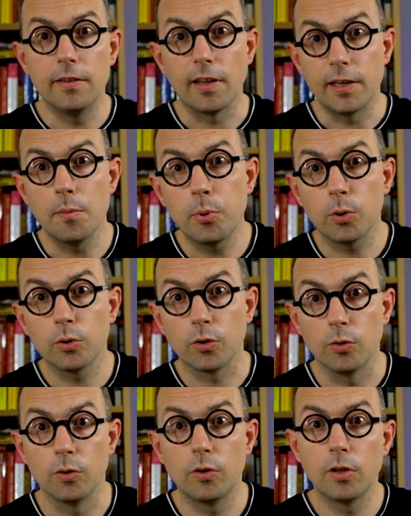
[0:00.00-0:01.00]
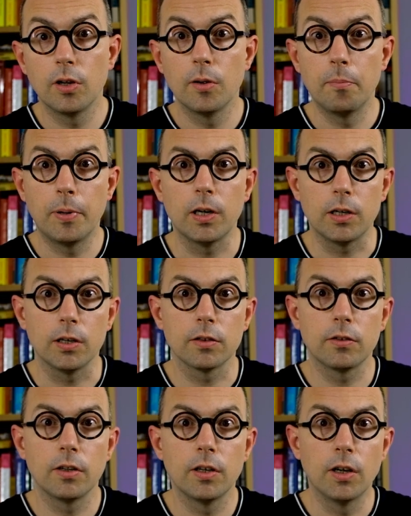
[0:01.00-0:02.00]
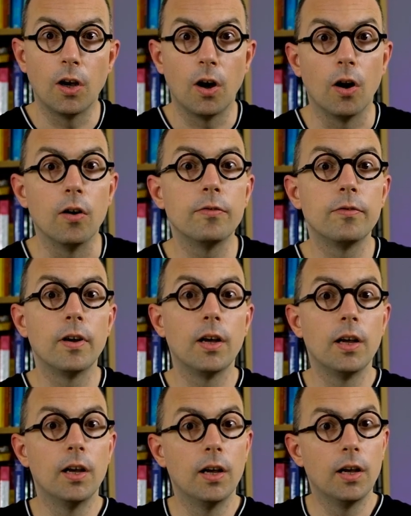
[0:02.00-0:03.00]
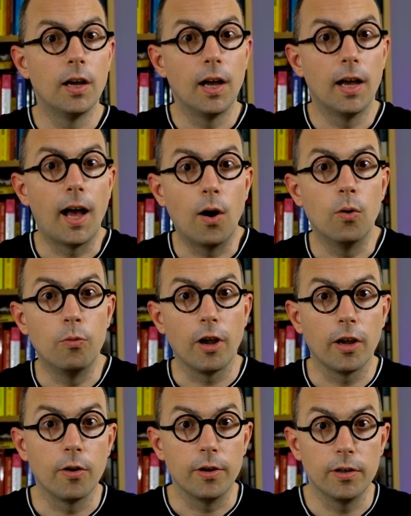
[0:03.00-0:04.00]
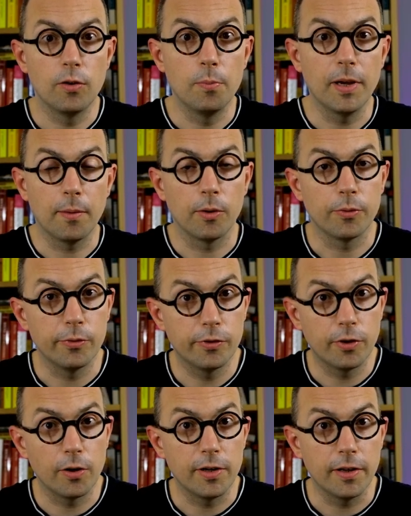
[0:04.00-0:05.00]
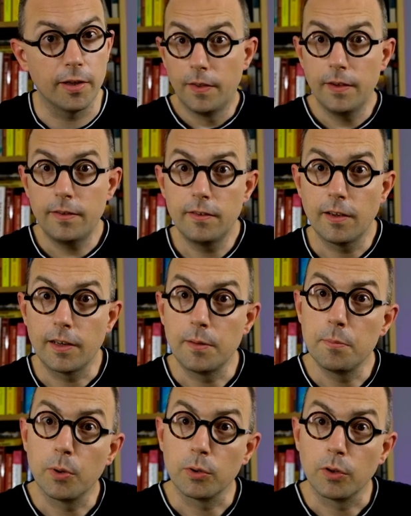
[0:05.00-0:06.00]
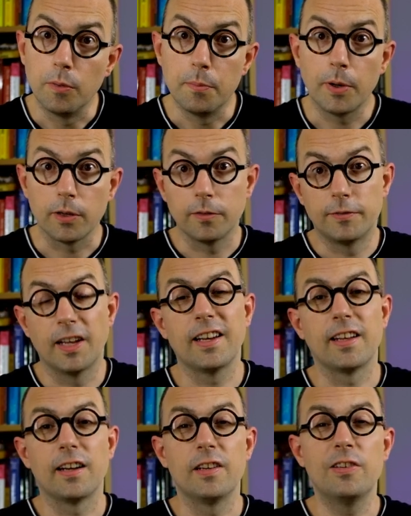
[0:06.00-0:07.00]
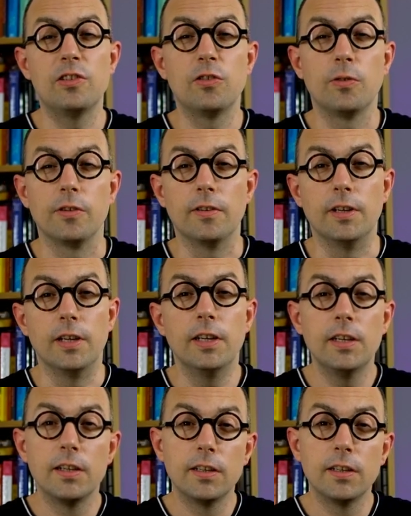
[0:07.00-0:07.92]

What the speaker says: is an important part of how we're going to be able to study This is an important part of data literacy,